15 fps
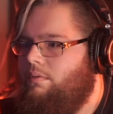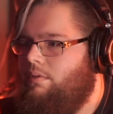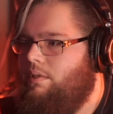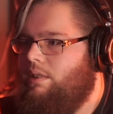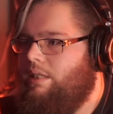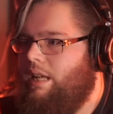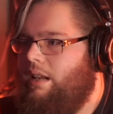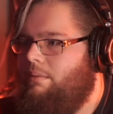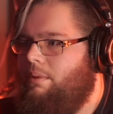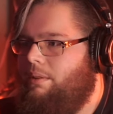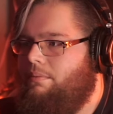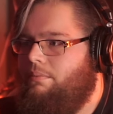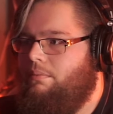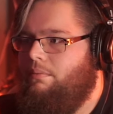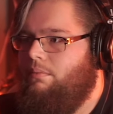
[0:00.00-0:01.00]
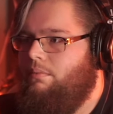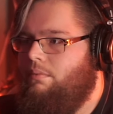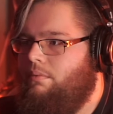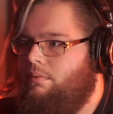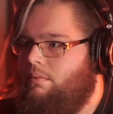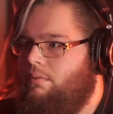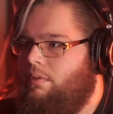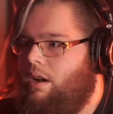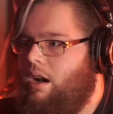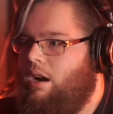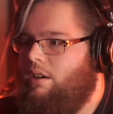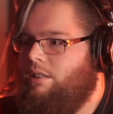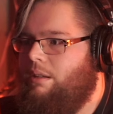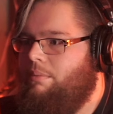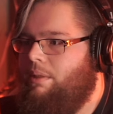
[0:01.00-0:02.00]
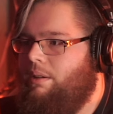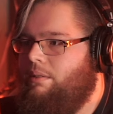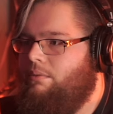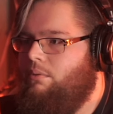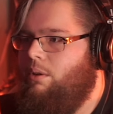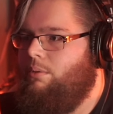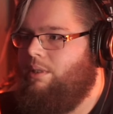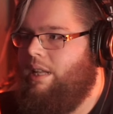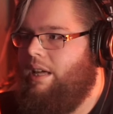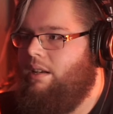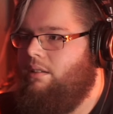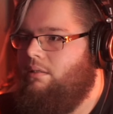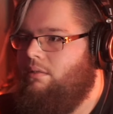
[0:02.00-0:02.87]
There's gotta be. I heard something. What was that?